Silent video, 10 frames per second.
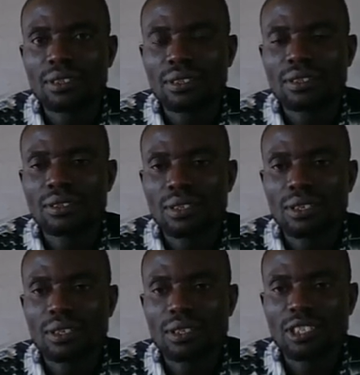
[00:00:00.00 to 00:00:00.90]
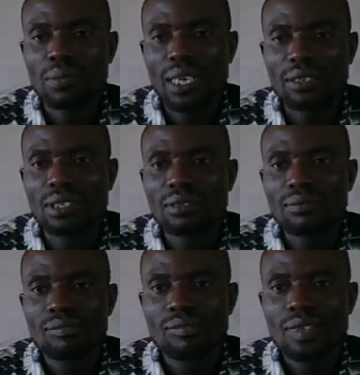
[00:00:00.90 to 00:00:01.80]
This battery
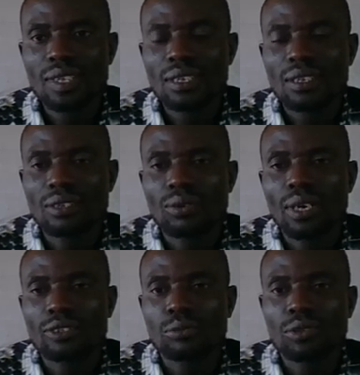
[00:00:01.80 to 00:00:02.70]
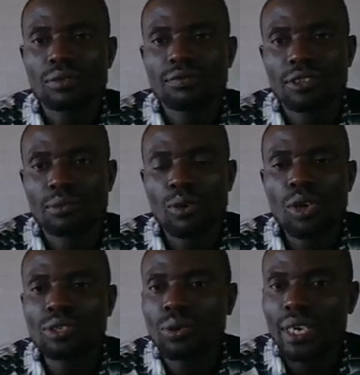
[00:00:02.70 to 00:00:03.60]
is called electromotive force. But once
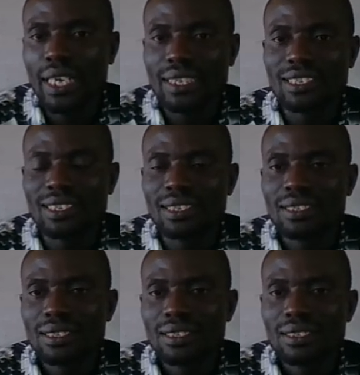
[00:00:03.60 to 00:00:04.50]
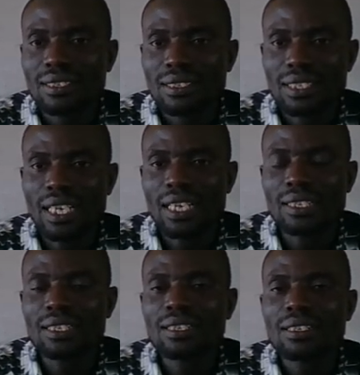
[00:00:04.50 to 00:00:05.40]
you connect it,
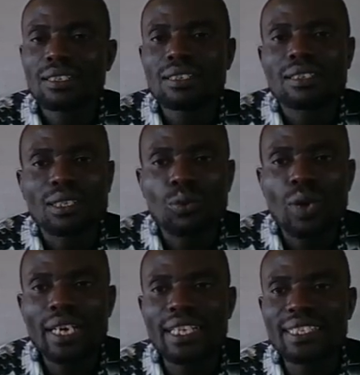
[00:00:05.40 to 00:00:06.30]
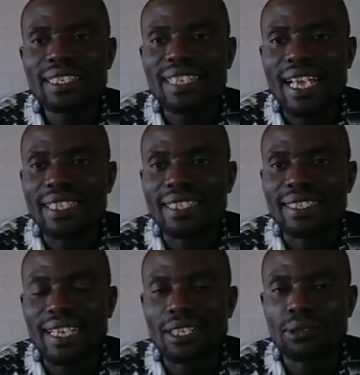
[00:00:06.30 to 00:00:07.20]
then the one inside the
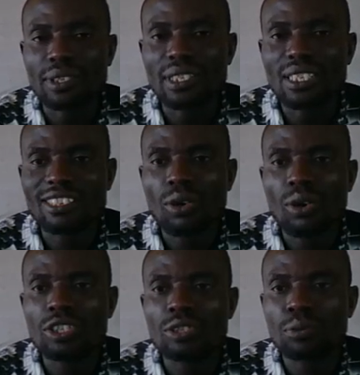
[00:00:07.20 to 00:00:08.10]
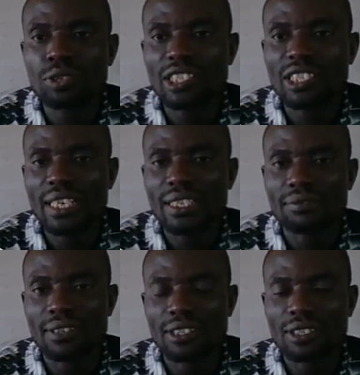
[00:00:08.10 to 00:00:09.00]
circuit is called potential difference
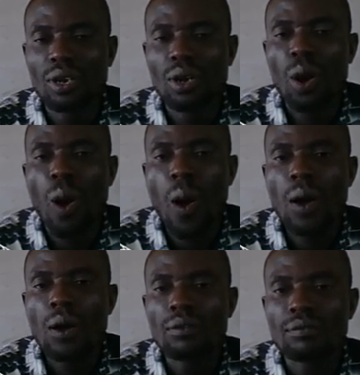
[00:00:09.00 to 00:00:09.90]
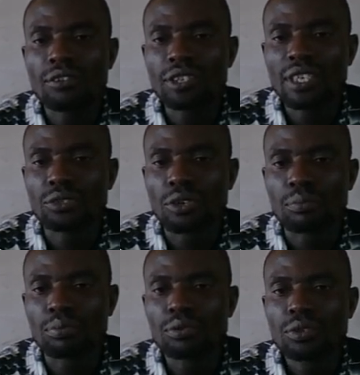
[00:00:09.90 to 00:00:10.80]
or voltage drop.
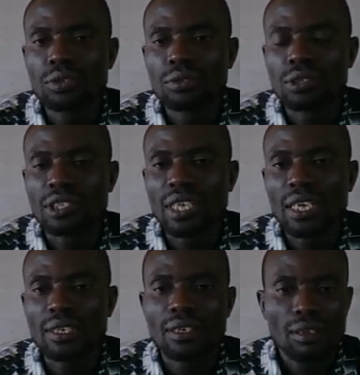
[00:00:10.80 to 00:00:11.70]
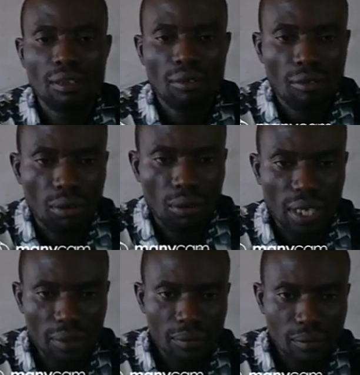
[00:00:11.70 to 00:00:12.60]
Just that. Okay.
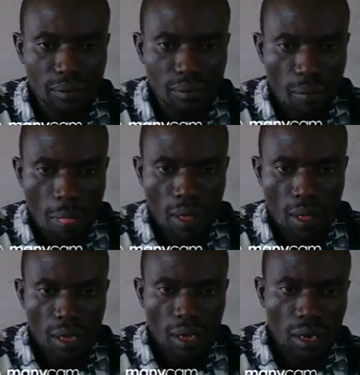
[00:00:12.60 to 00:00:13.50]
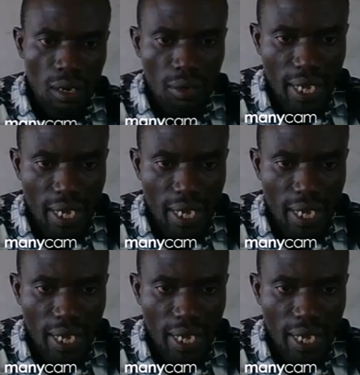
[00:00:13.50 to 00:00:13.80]
All right.